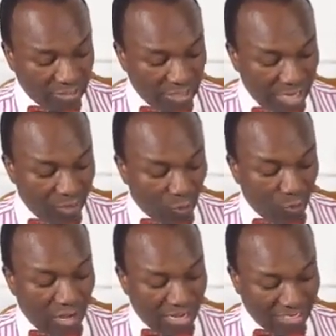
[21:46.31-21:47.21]
a
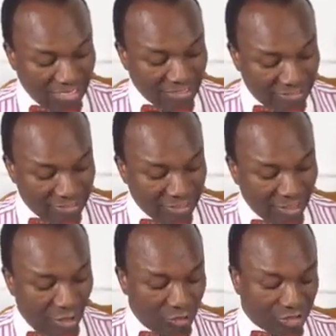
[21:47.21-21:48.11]
ruler is
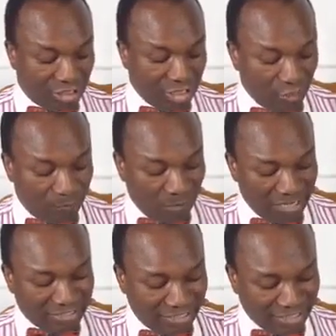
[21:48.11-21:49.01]
until you
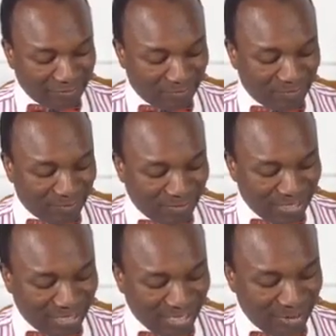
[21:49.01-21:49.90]
place it
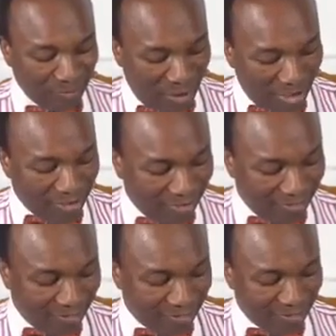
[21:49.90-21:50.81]

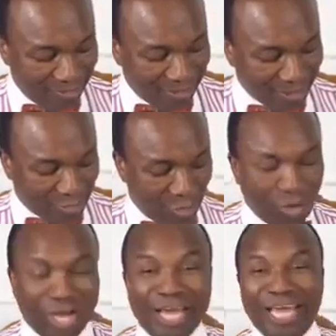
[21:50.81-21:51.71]
parallel
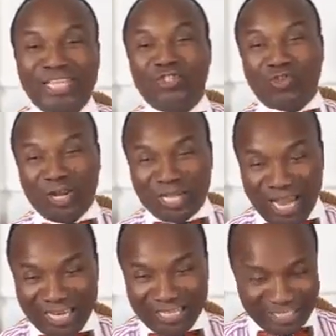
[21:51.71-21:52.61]
to a straight
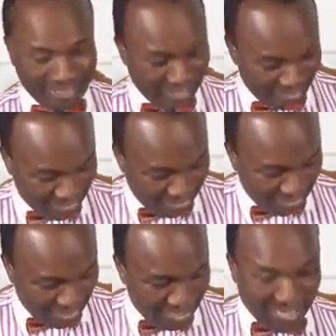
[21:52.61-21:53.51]
line.
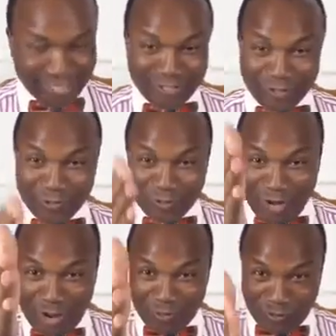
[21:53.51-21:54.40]
So you know
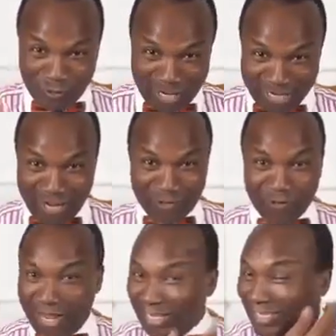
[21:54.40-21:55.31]
how crooked that
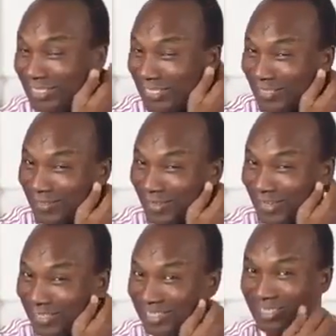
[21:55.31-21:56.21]
ruler is, because
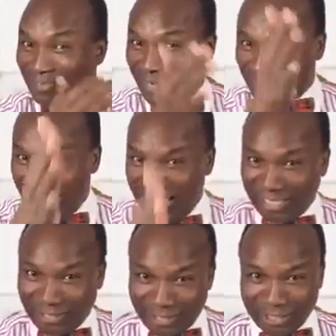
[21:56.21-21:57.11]
the straight line
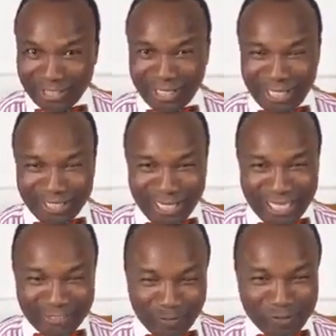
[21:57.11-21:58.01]

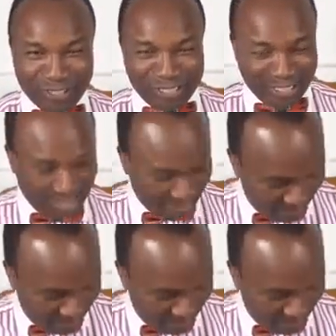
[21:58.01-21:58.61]
exposes the,